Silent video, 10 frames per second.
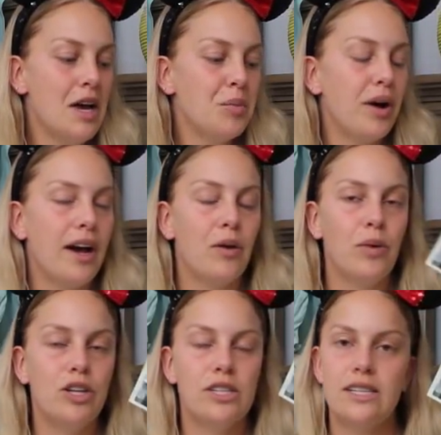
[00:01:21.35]
but
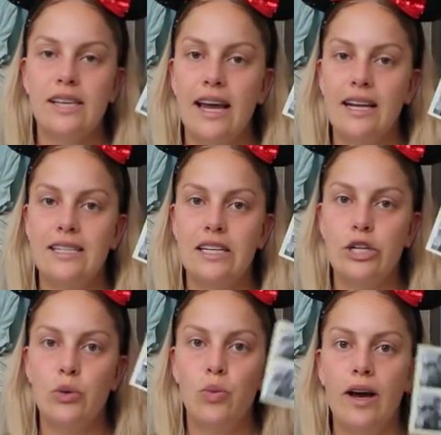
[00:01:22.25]
we just decided to
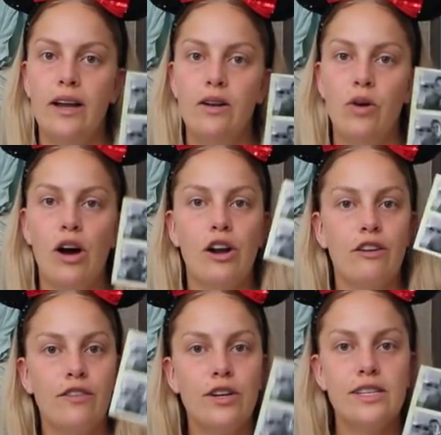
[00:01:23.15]
do one on our
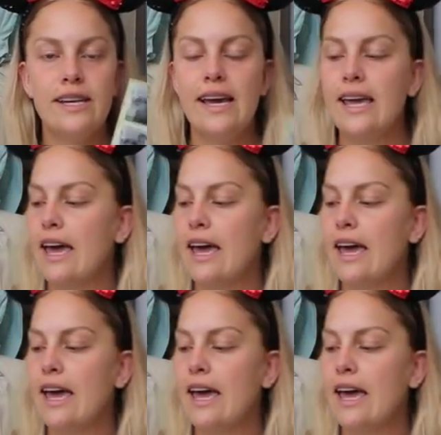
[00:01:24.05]
first day,